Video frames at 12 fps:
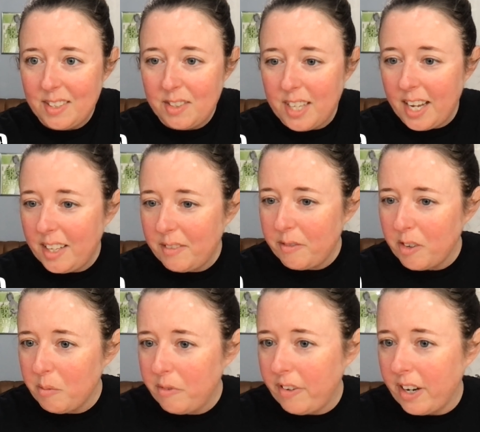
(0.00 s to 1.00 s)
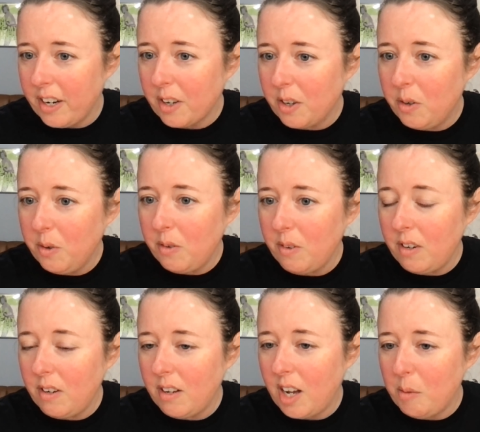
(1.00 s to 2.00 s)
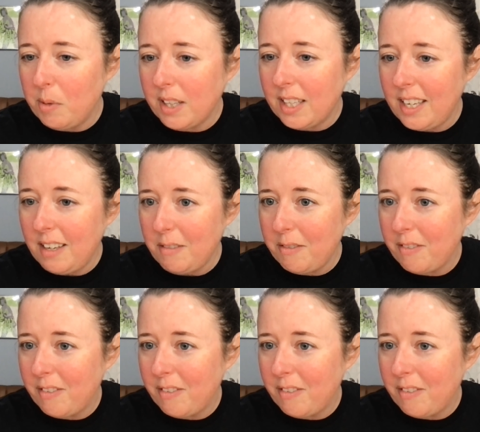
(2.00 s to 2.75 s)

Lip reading: 10 from Farron Coon, I believe.